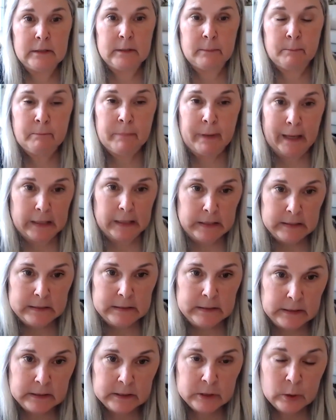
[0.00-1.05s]
a
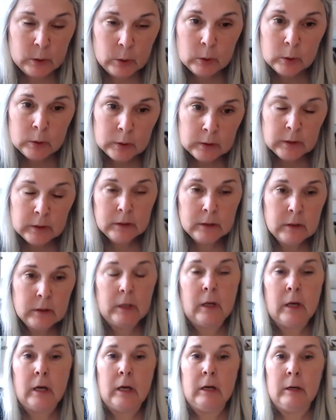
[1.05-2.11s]
basic school,
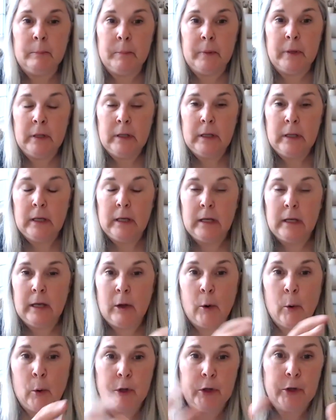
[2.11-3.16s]

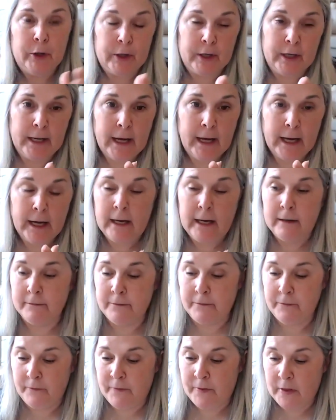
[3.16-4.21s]
or you could
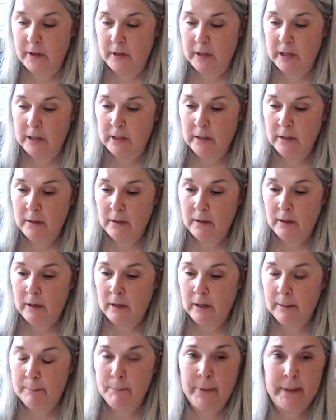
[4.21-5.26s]
have the
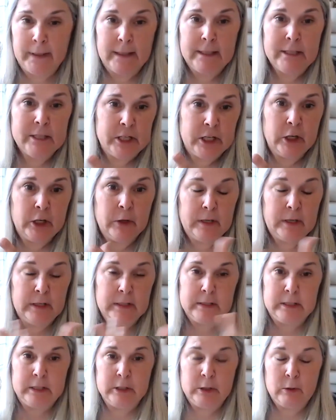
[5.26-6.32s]
Ben and
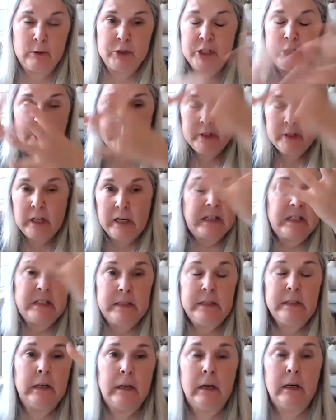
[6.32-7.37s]
Jerry's, you know, Cherry
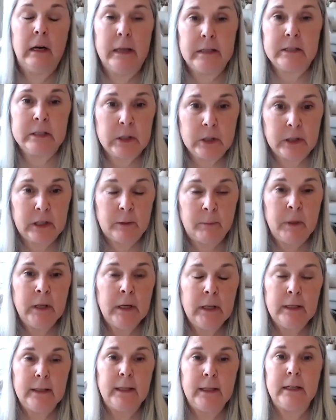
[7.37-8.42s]
Garcia ice cream,
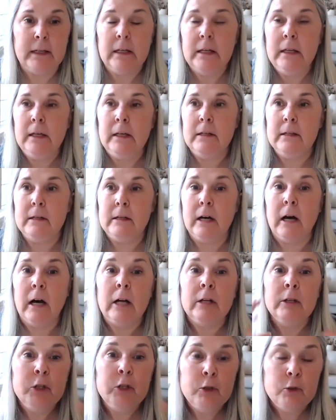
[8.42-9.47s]
like,
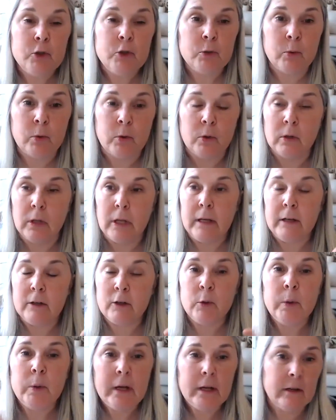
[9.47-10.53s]
unusual,
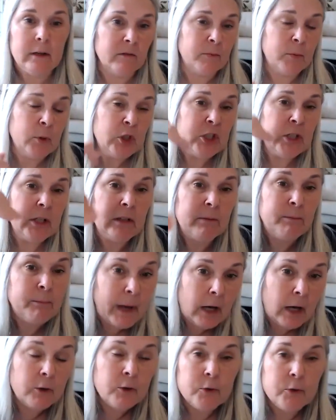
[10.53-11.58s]
creative, pushing the
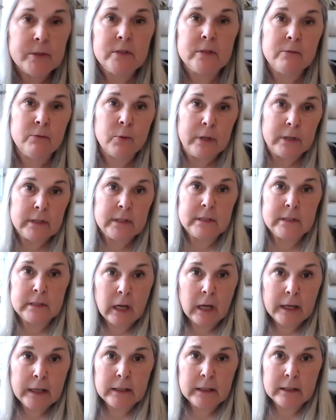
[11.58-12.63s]
boundaries of what
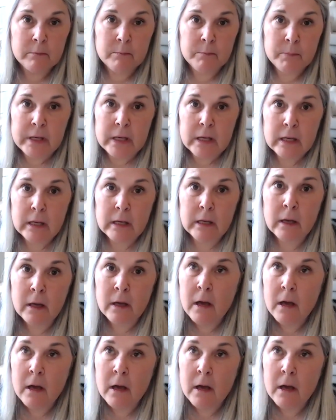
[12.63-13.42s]
design can be,